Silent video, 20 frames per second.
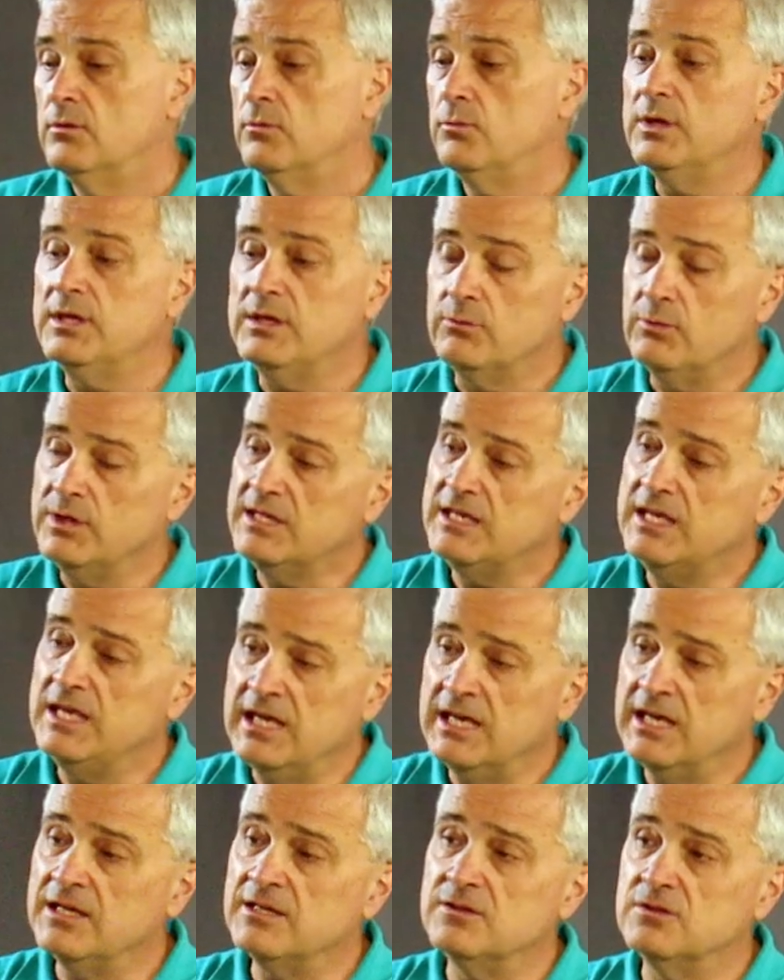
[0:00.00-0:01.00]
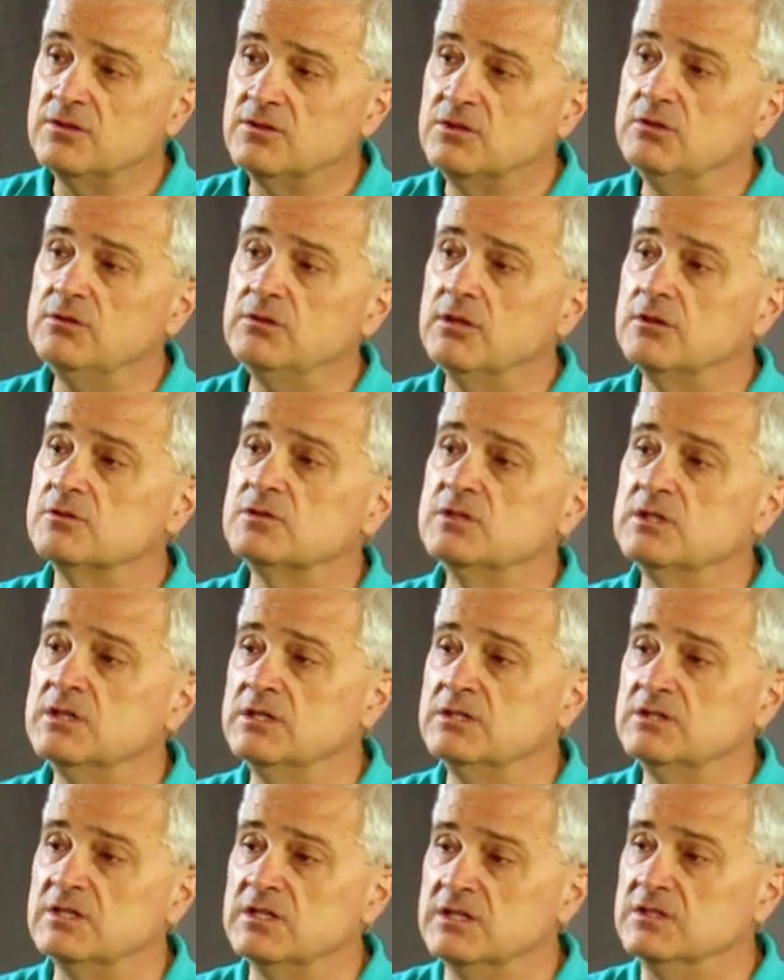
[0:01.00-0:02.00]
We, we can't do those
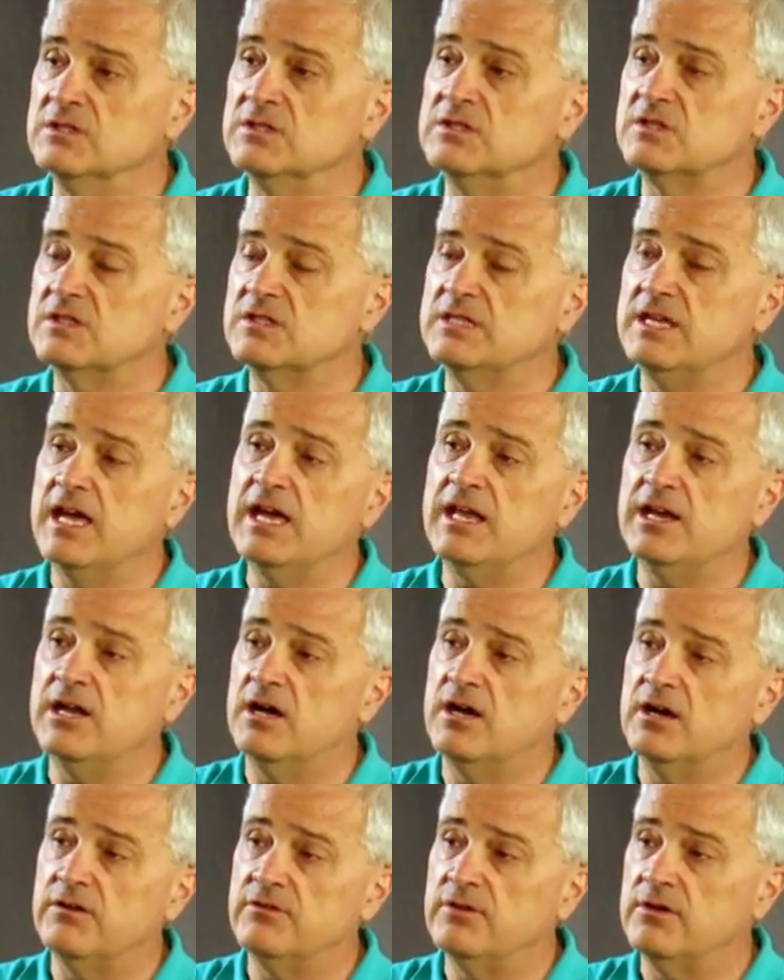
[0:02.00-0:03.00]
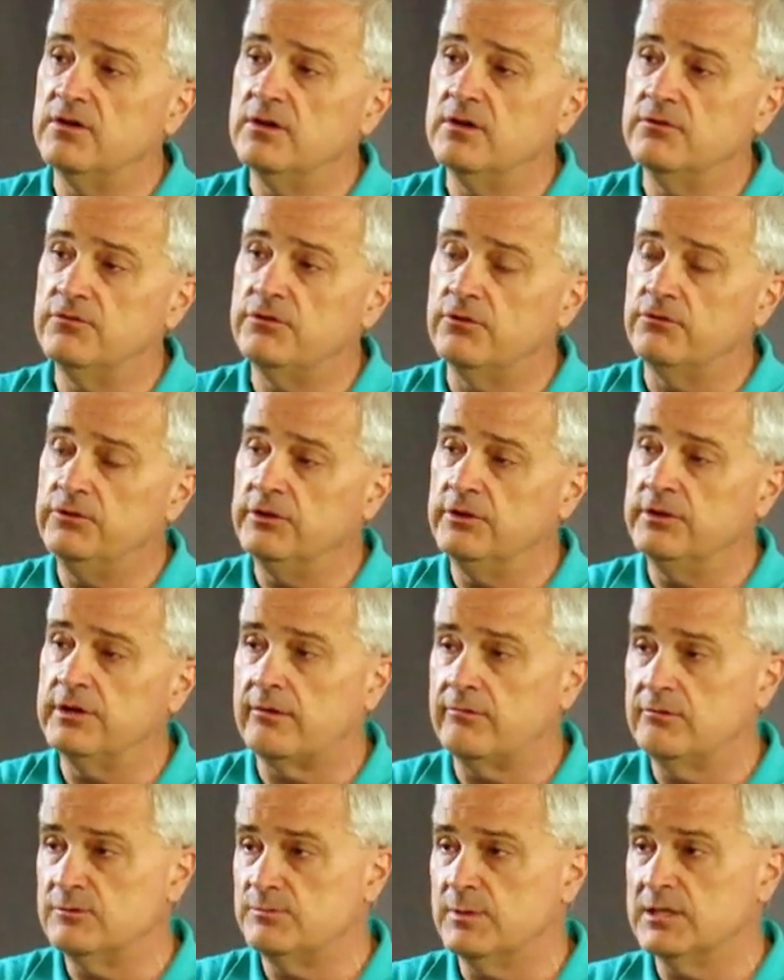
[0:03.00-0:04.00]
things instead of fulfilling
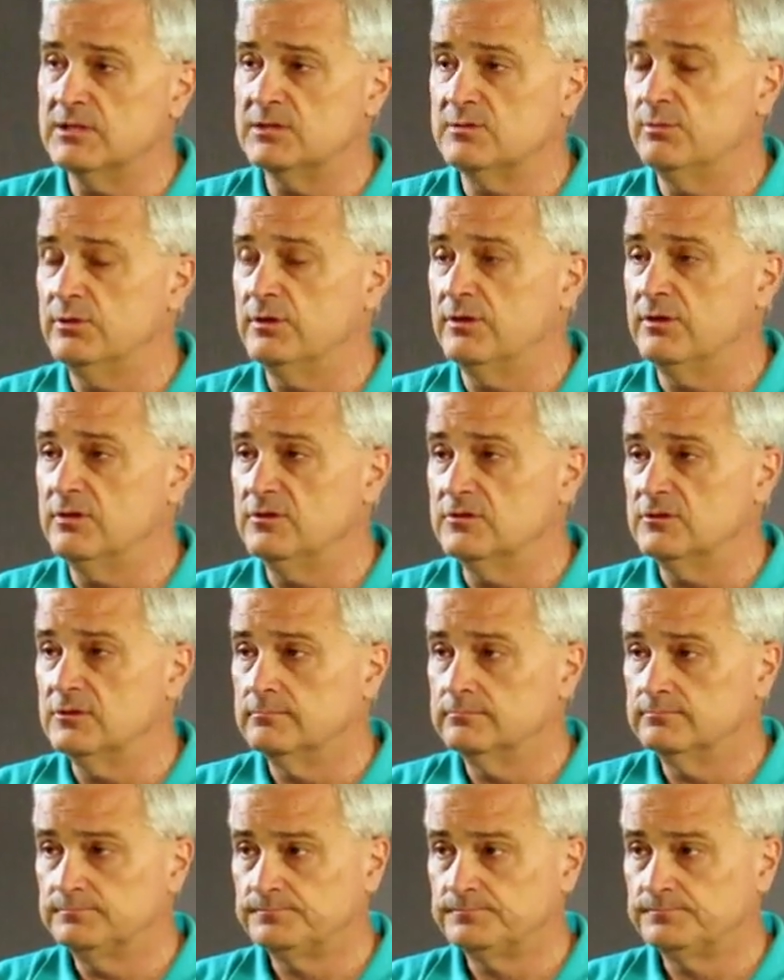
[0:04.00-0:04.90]
our responsibilities.